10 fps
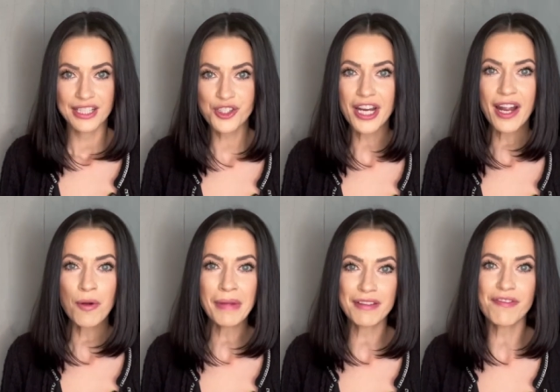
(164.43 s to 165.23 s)
Check
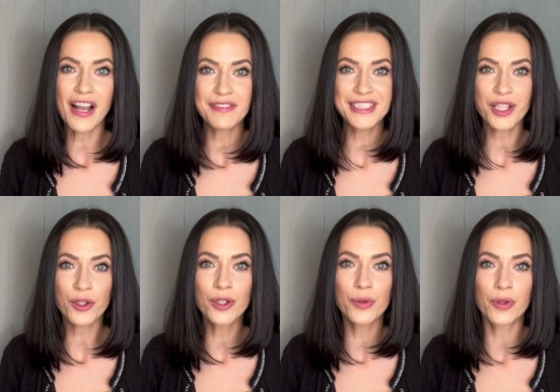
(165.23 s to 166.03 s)
out my five-star
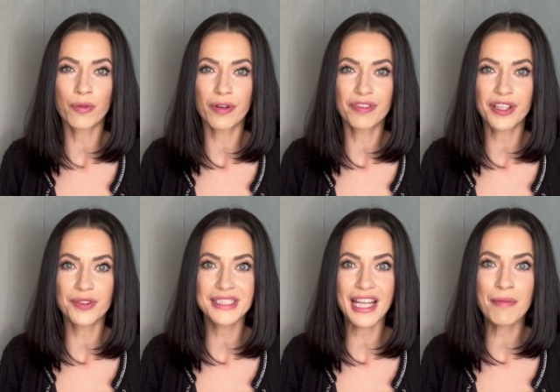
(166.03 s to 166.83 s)
Google
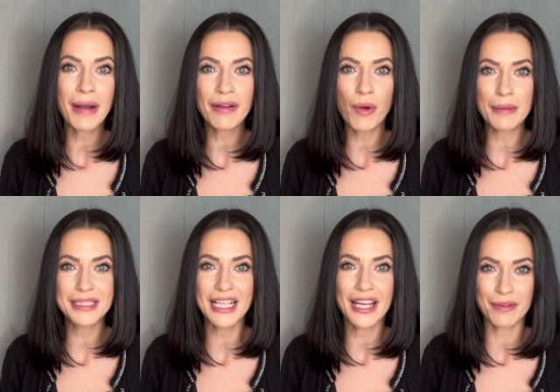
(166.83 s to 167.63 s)
reviews and my
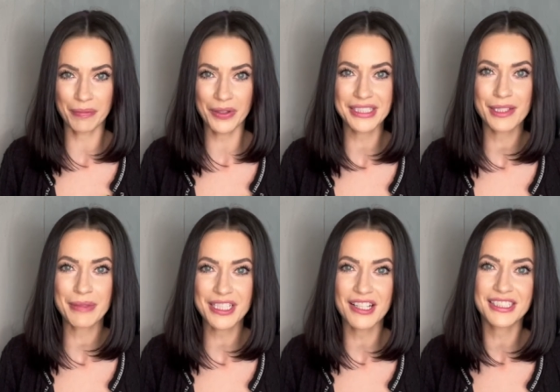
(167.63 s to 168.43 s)
website, melissa
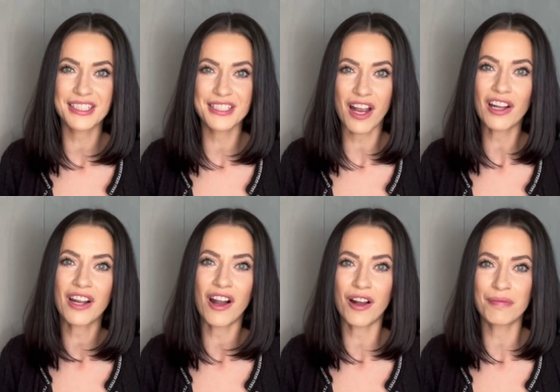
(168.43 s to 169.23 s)
matuska dot
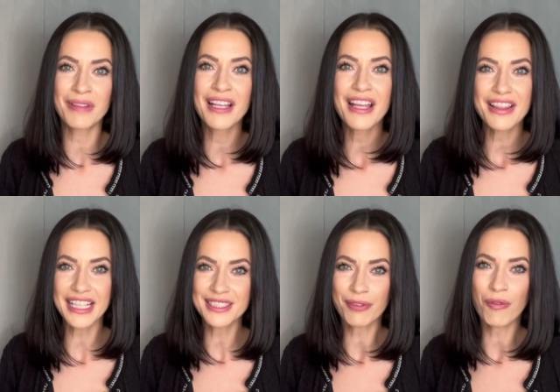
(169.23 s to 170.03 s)
com.
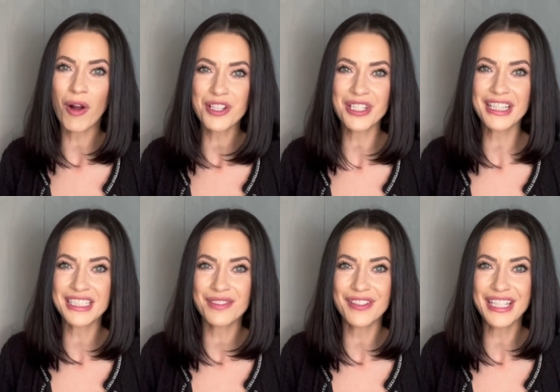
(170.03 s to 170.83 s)
Thanks for watching
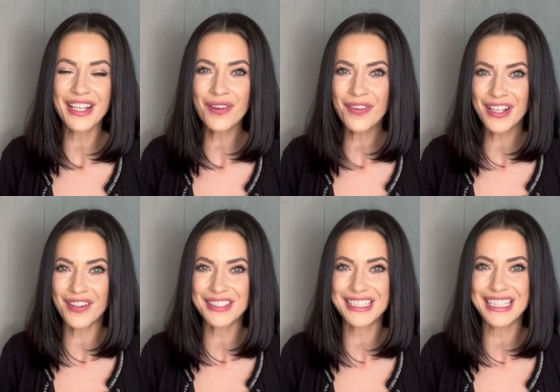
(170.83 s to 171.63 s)
this video, and
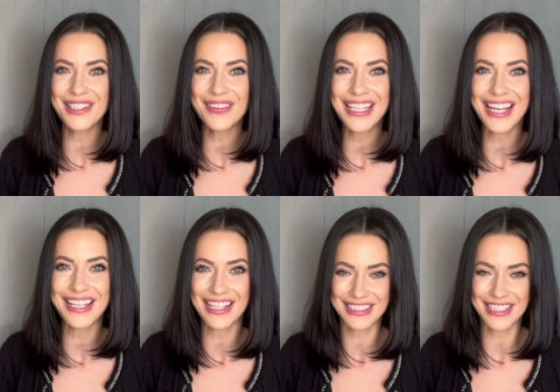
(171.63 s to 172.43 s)
I'll see you again
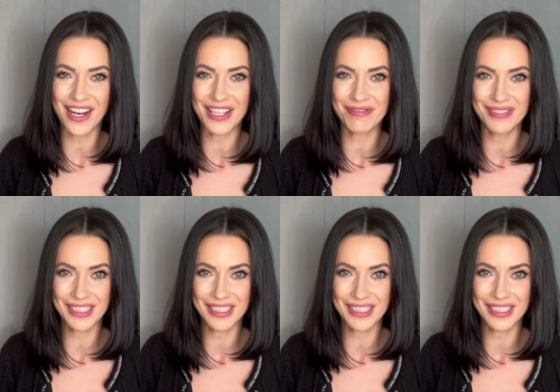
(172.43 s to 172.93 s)
next time.